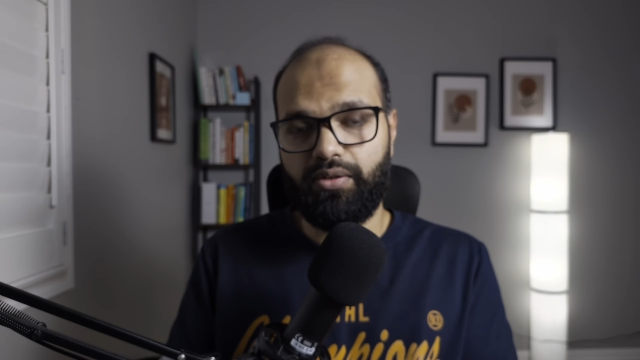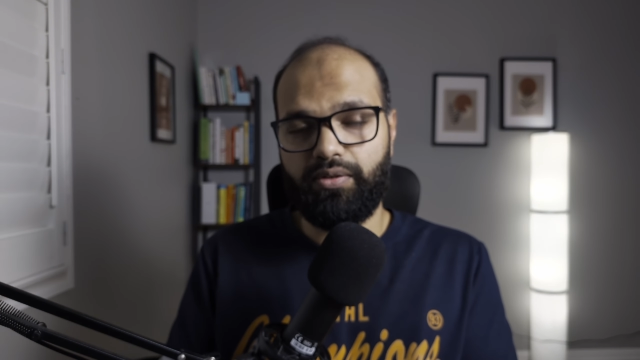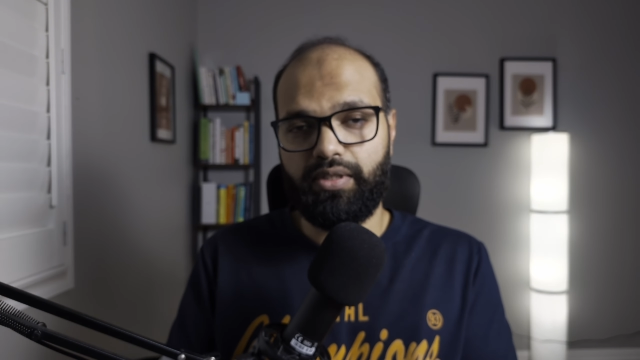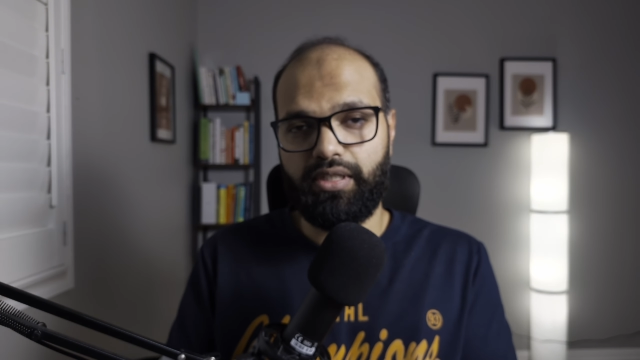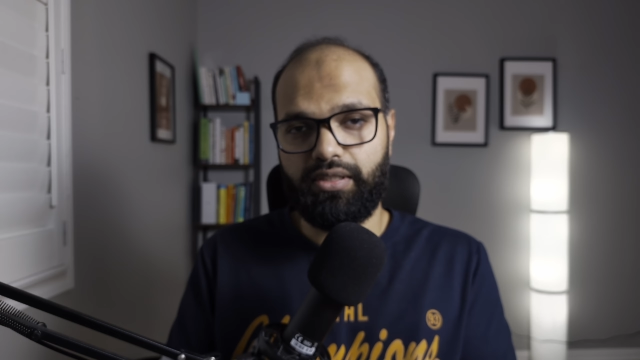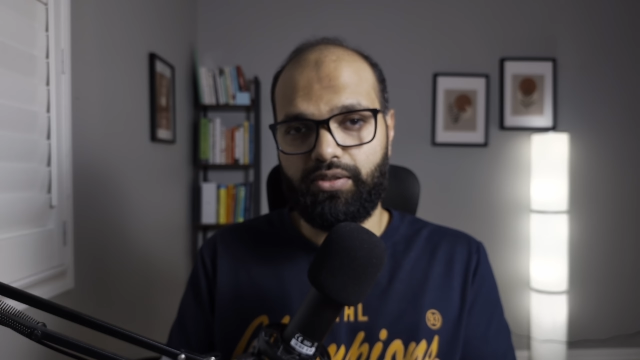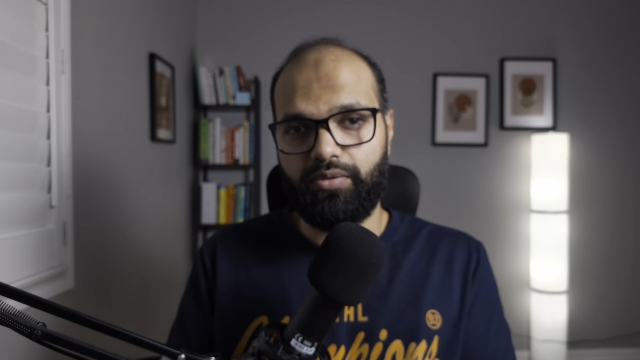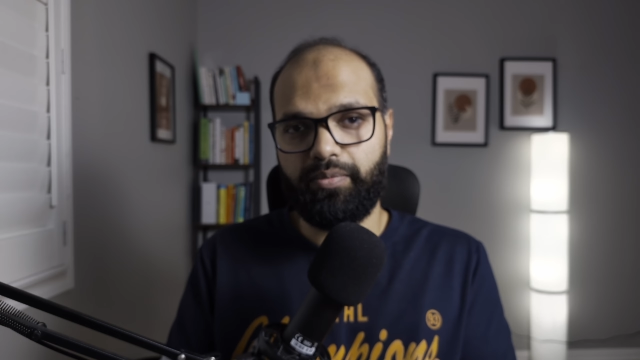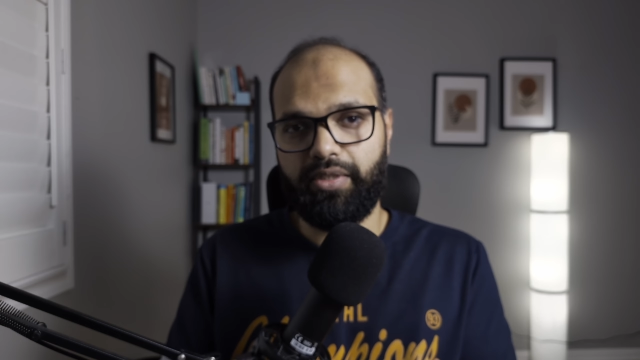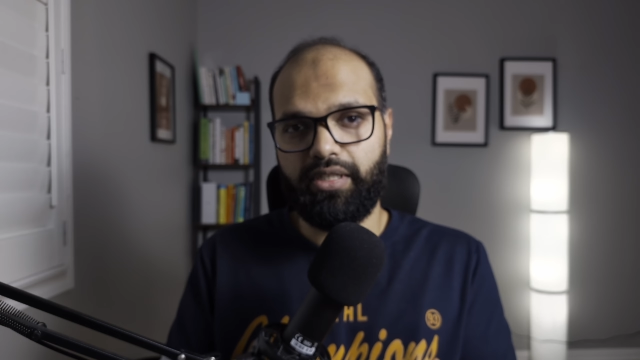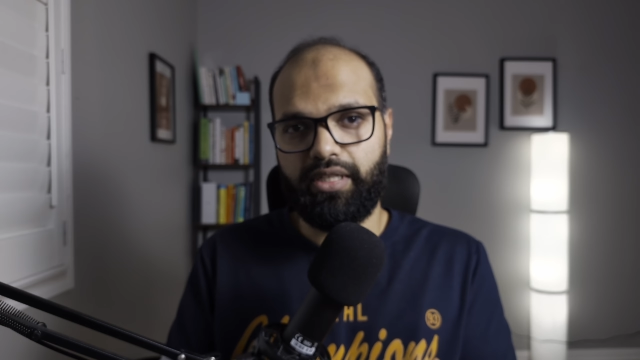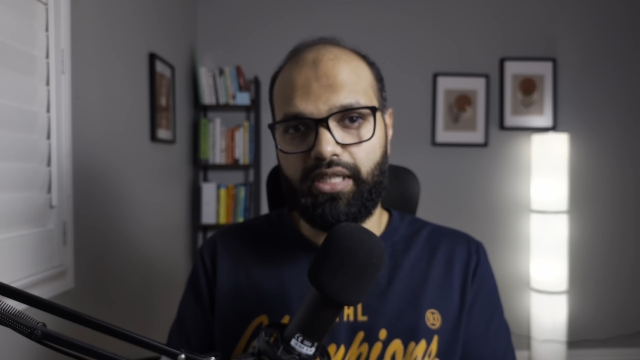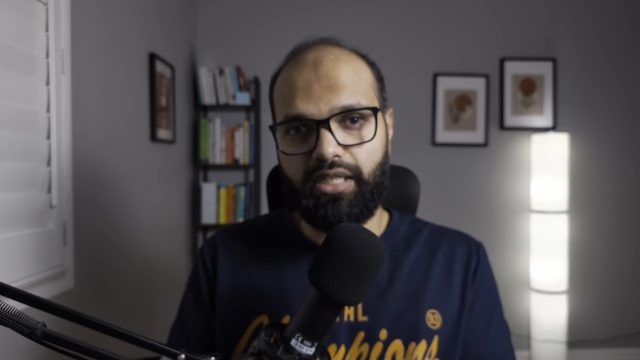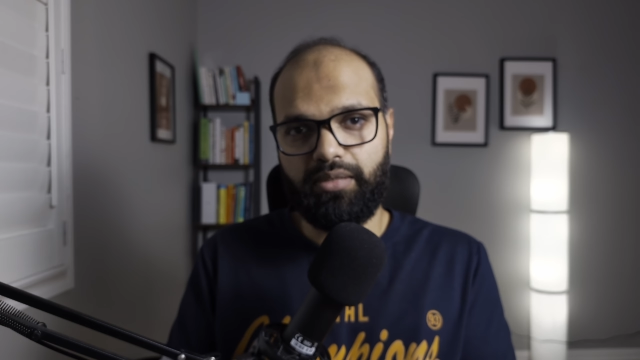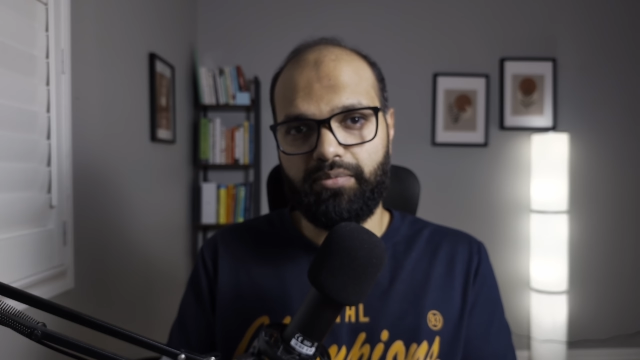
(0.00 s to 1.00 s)
out resume
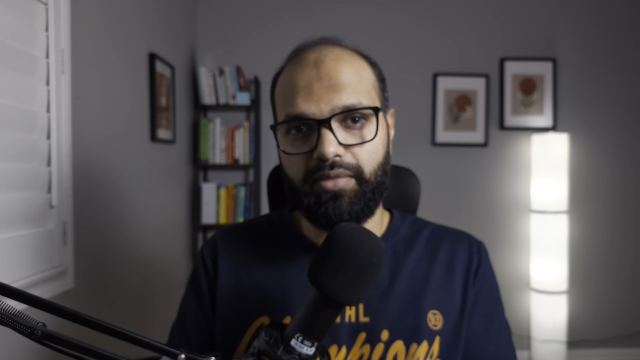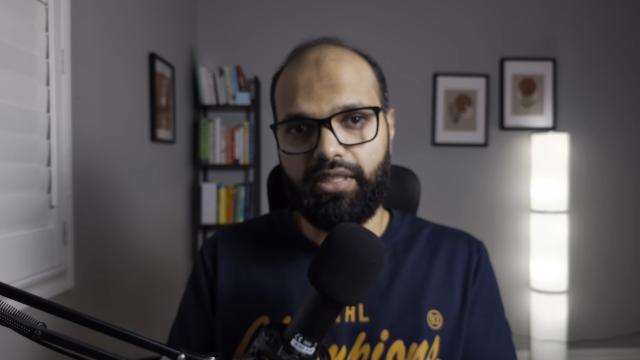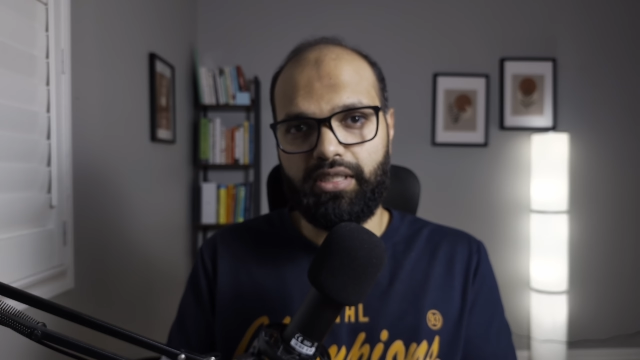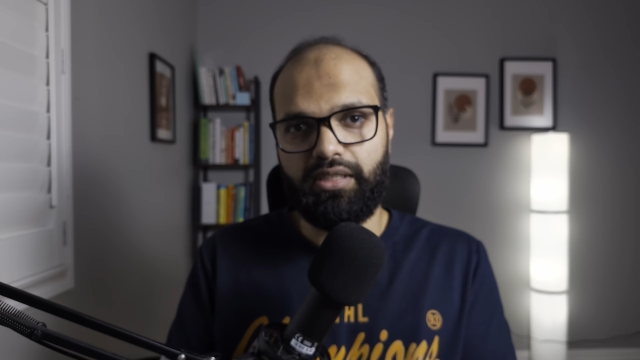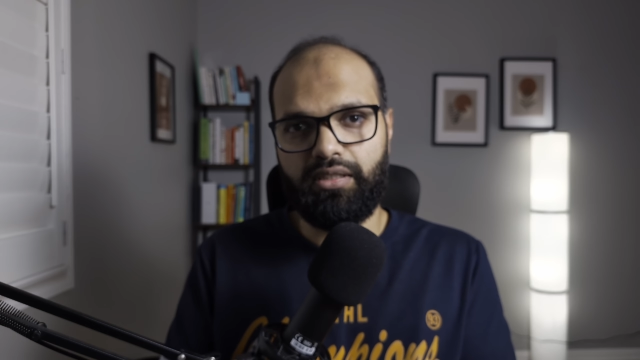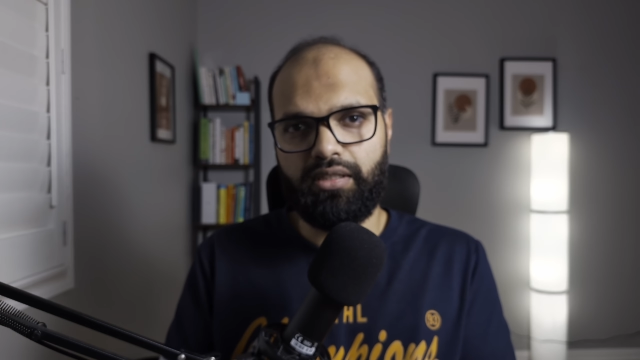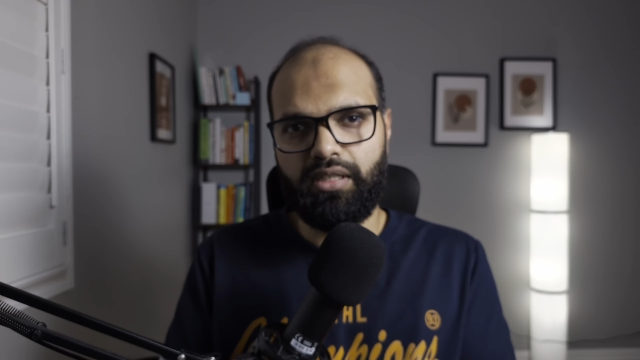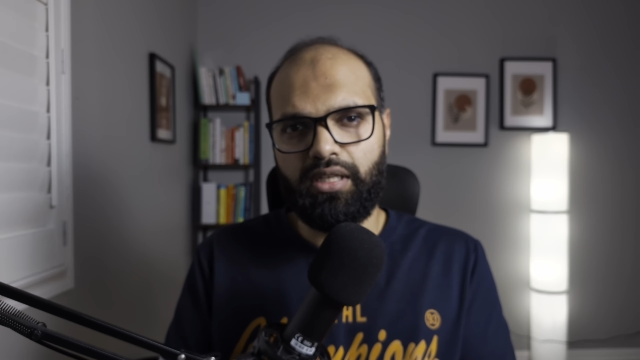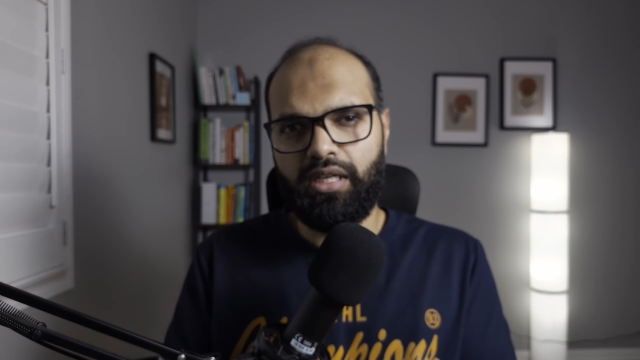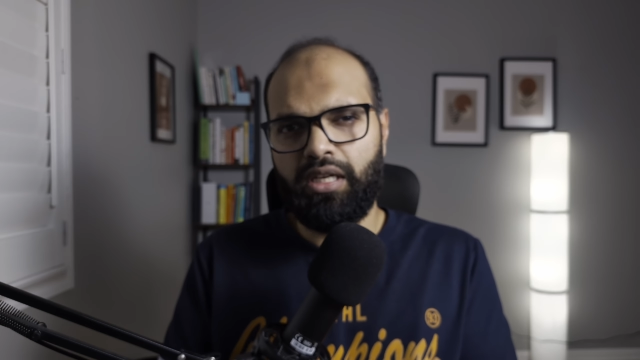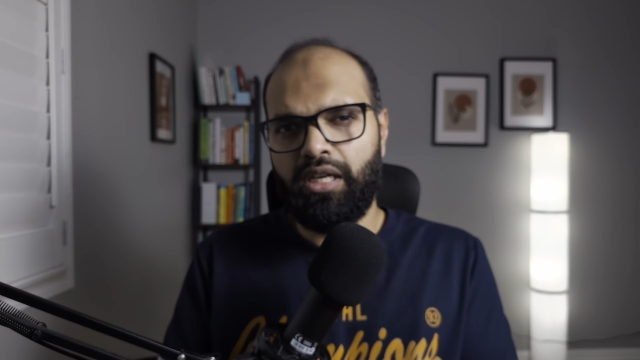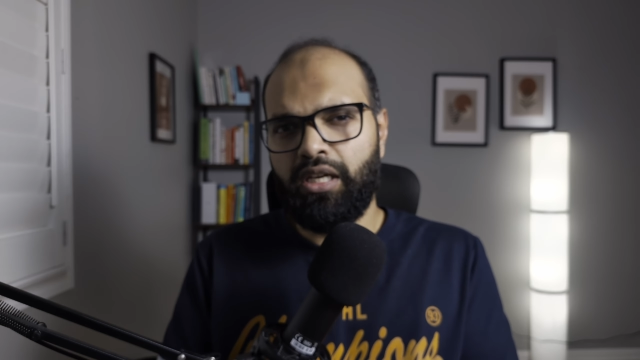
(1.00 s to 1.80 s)
randomly,